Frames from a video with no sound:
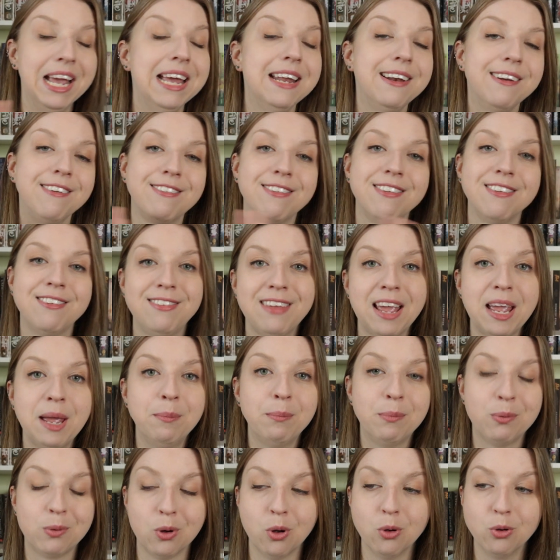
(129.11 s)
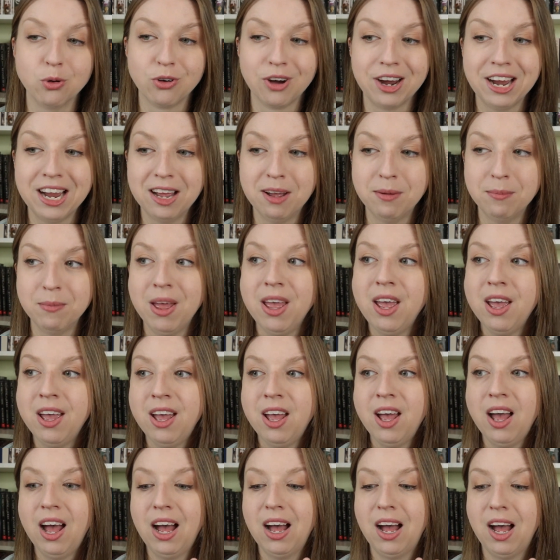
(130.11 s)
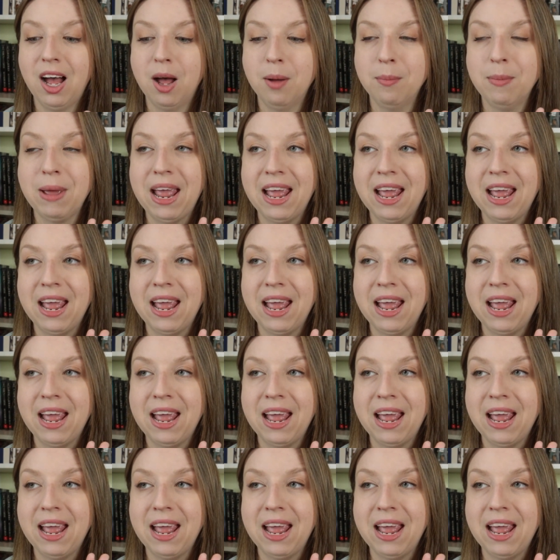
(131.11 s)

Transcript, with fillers: It is the same program, um,